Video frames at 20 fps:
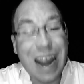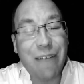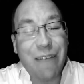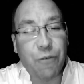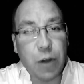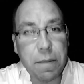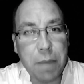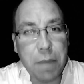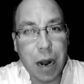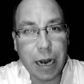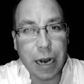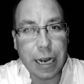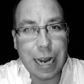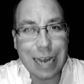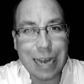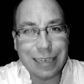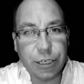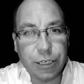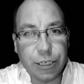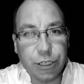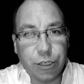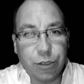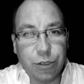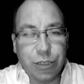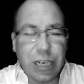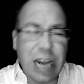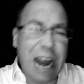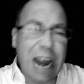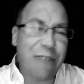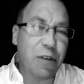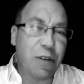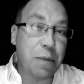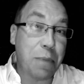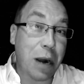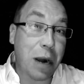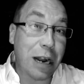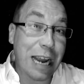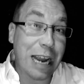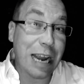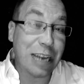Everybody has issues, and
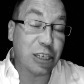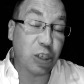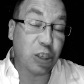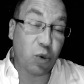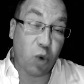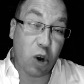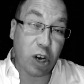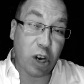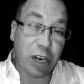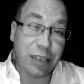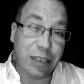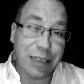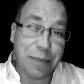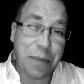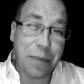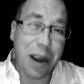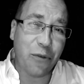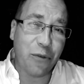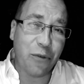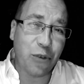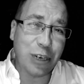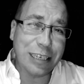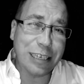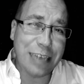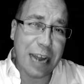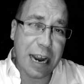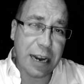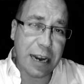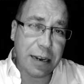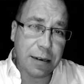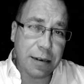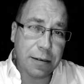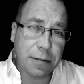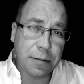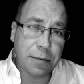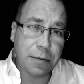everybody has to work on them every day.